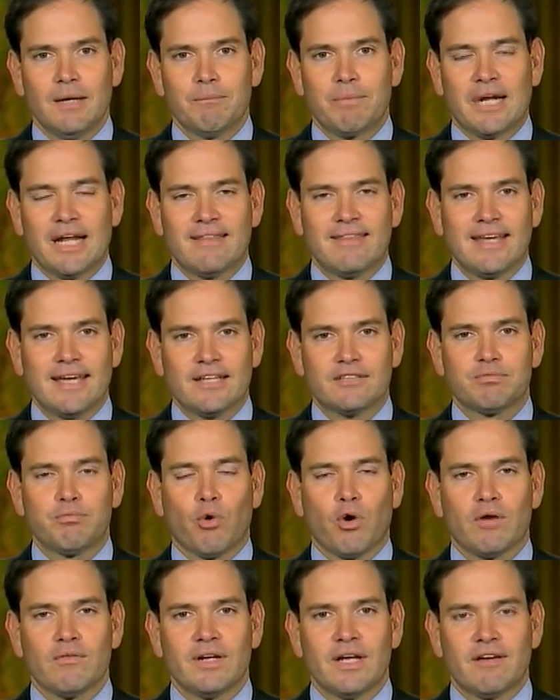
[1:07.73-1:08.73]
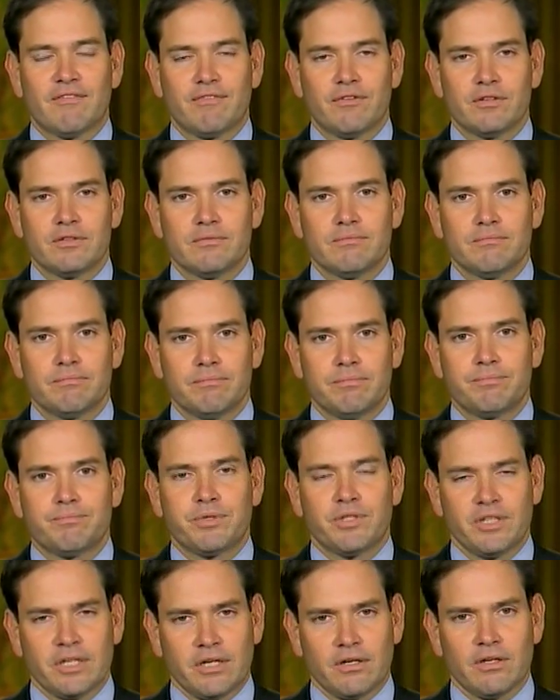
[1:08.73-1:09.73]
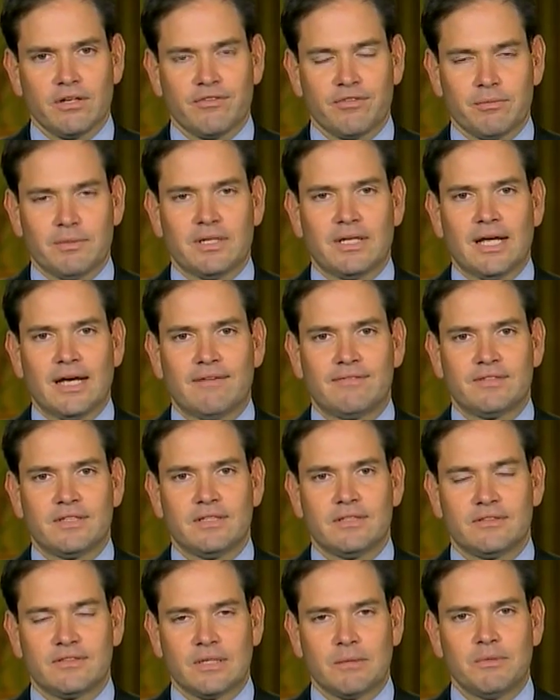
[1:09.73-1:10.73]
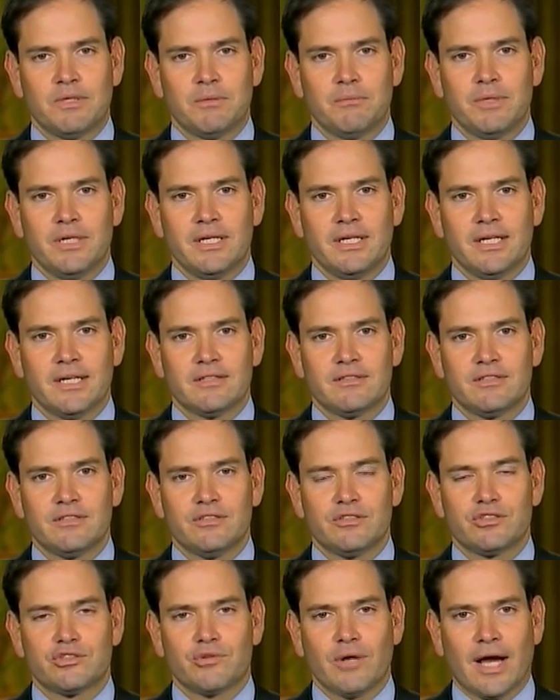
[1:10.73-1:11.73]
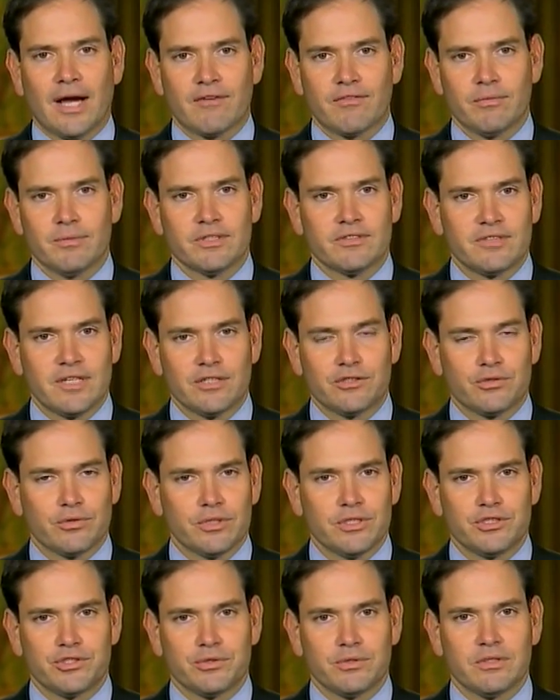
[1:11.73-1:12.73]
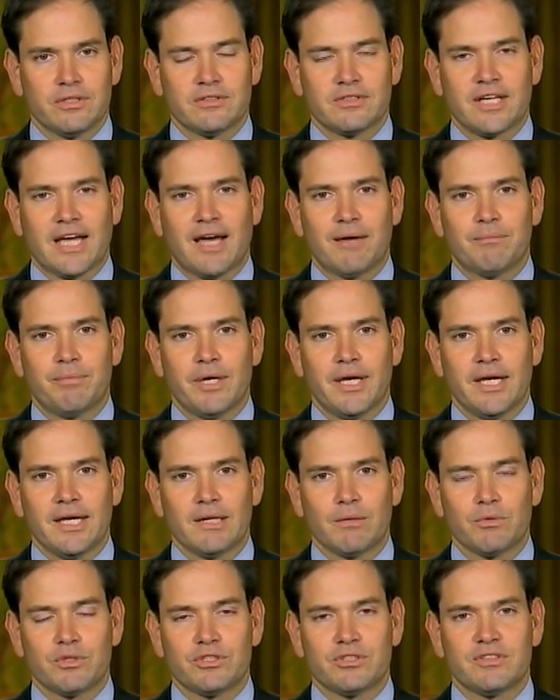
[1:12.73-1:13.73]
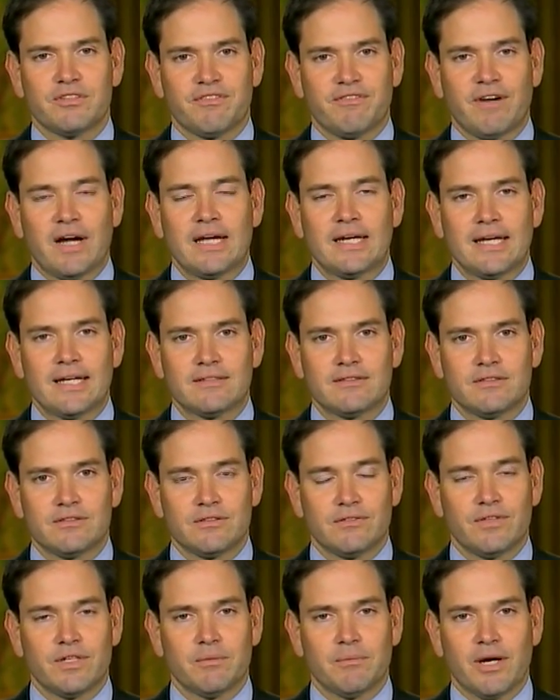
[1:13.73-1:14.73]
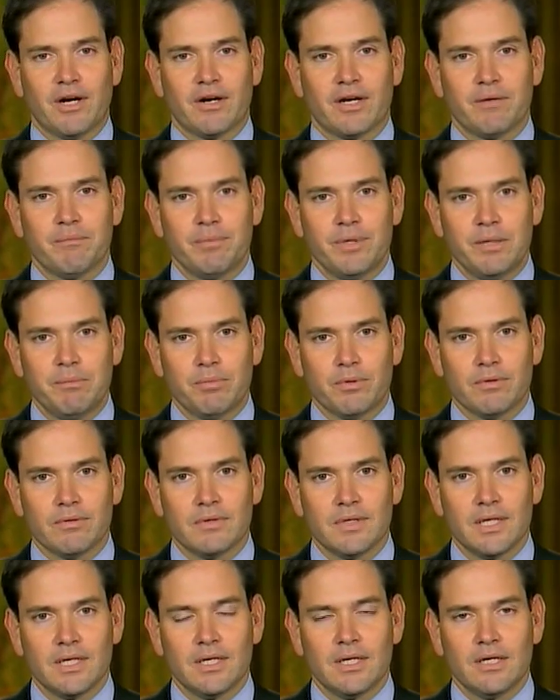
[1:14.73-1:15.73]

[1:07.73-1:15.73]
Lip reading: But I think it's more of an effort, particularly from the left and some in the media, to distract from the central issue of this campaign, which is the finances of the American people.